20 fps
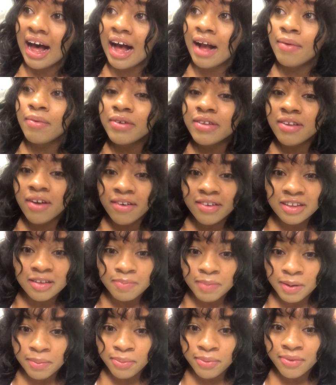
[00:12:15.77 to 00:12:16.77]
I will talk
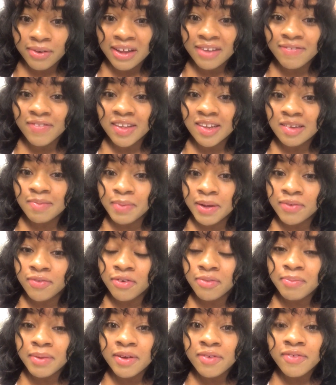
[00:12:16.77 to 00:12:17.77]
to people if they
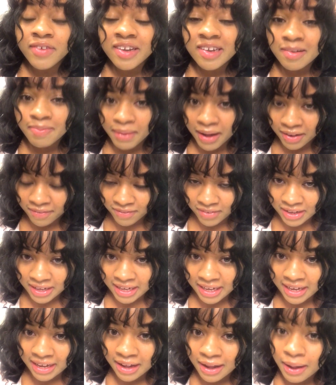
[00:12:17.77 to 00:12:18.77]
speak with me
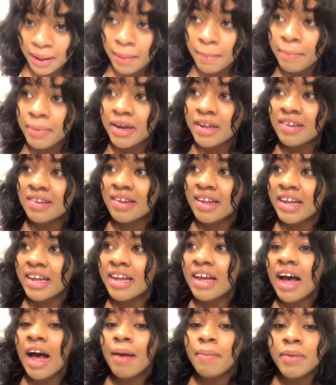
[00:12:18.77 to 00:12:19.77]
respectfully, but it's
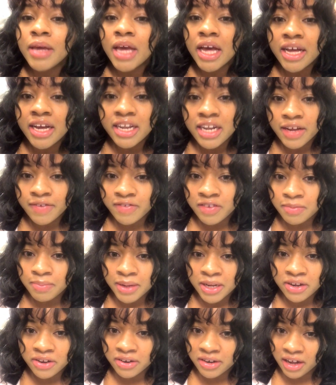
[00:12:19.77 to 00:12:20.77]
like, I'm young enough to
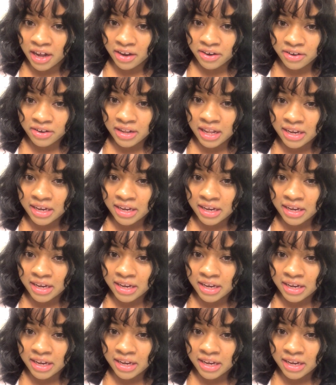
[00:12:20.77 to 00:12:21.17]
be your daughter.